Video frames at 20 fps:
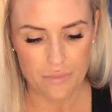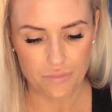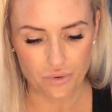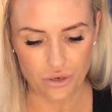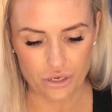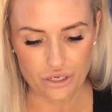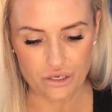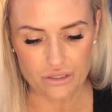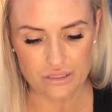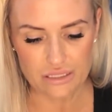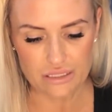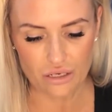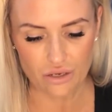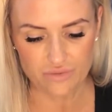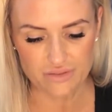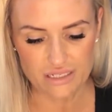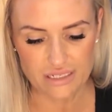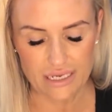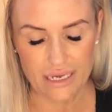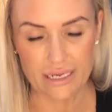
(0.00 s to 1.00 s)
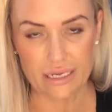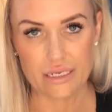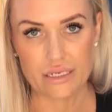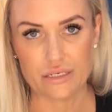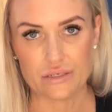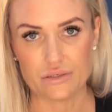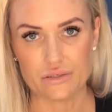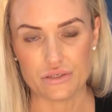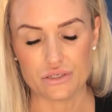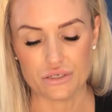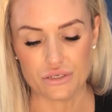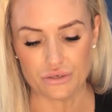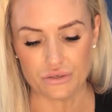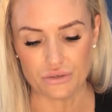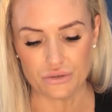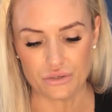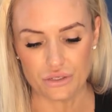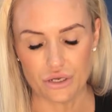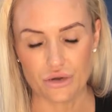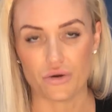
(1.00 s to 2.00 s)
putting yourself second to
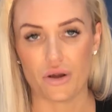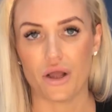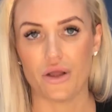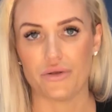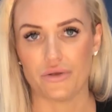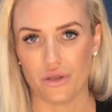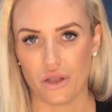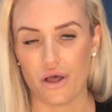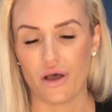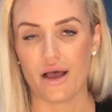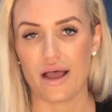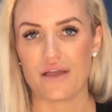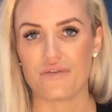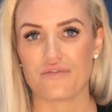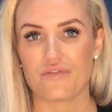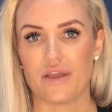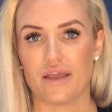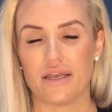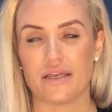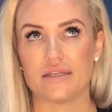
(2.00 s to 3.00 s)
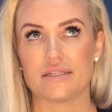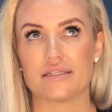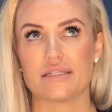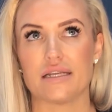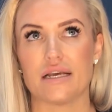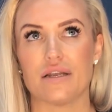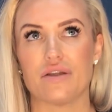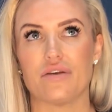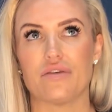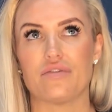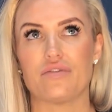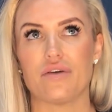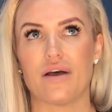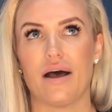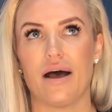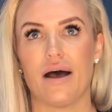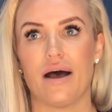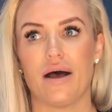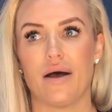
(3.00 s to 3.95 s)
your own life, instead of